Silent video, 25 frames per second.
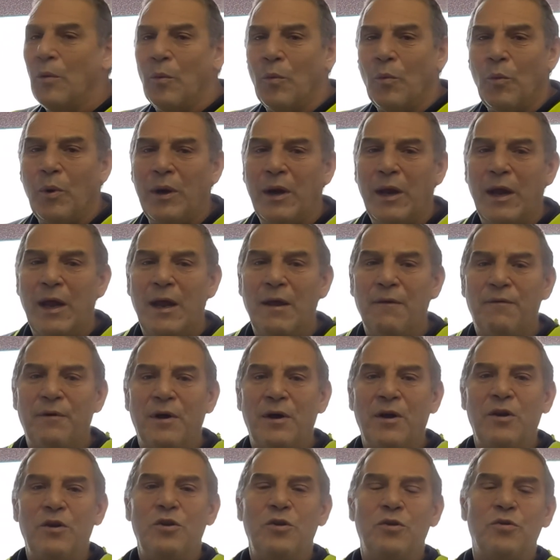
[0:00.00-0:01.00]

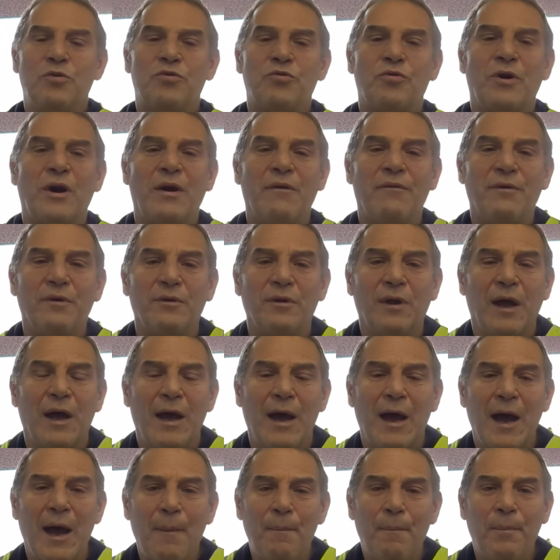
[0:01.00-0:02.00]
Whenever you travel
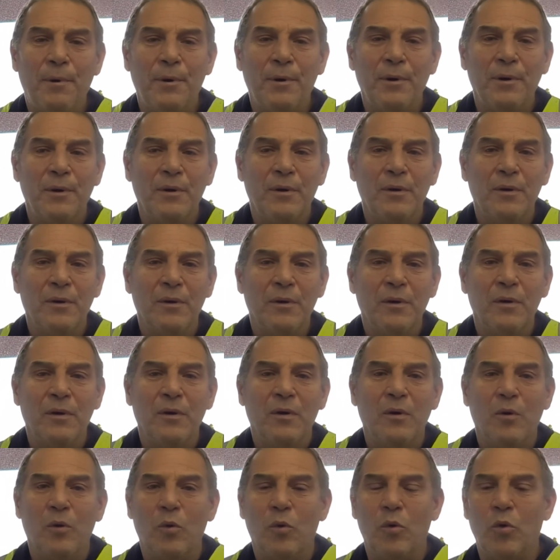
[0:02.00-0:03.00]
up
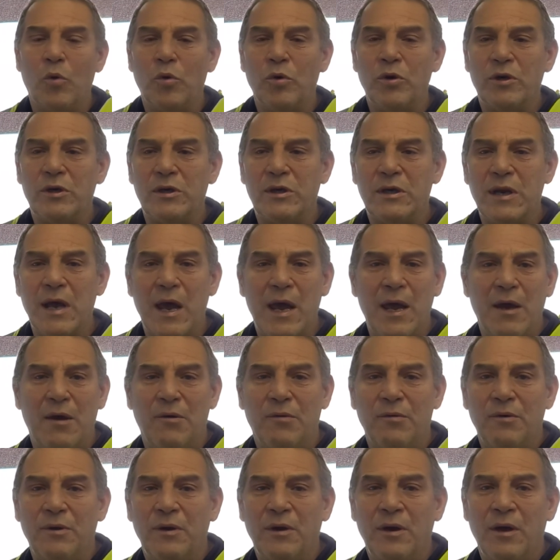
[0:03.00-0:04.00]
or
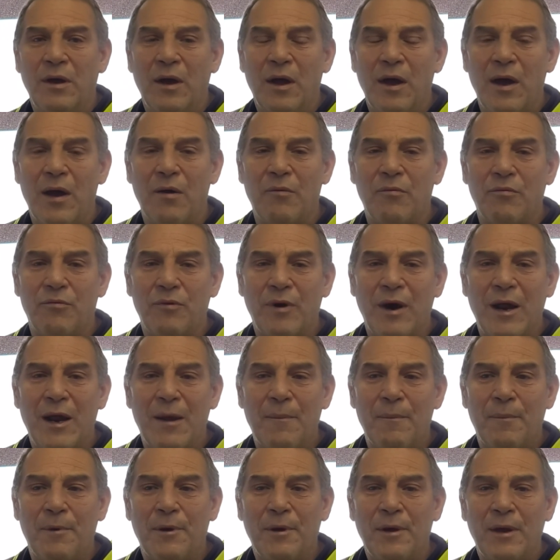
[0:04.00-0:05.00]
down a
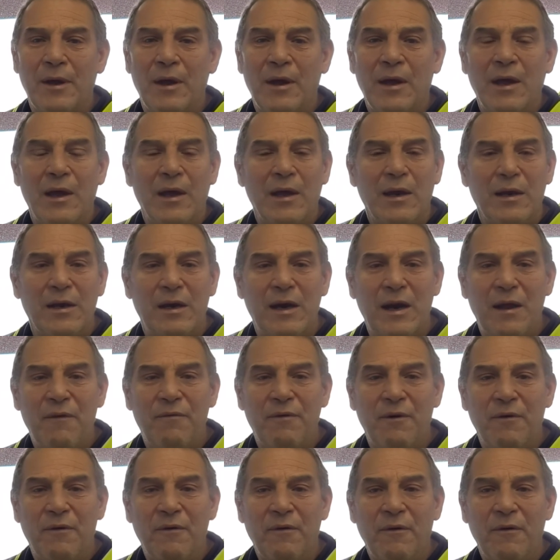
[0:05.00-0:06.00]
ramp,
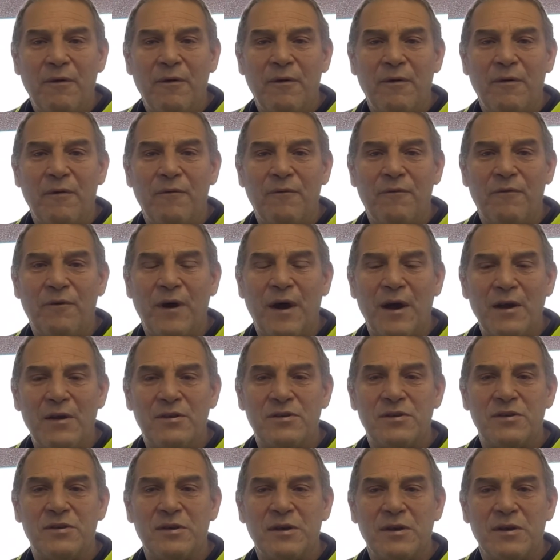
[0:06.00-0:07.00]
never
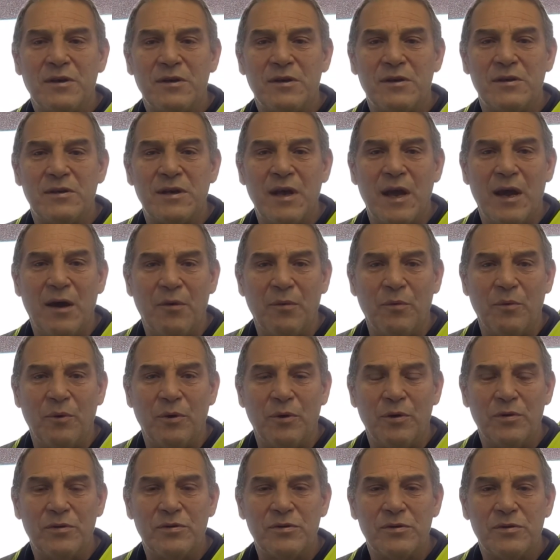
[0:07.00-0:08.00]
face
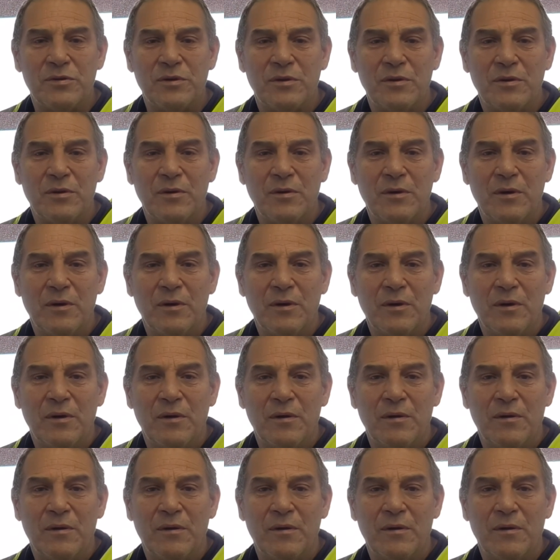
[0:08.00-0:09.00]
downwards.
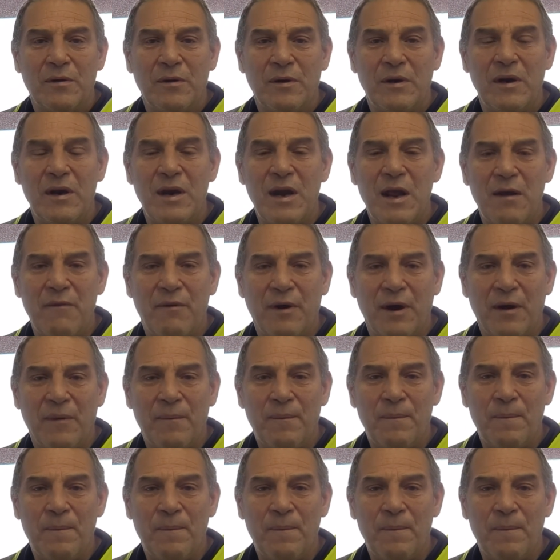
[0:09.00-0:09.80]
Never.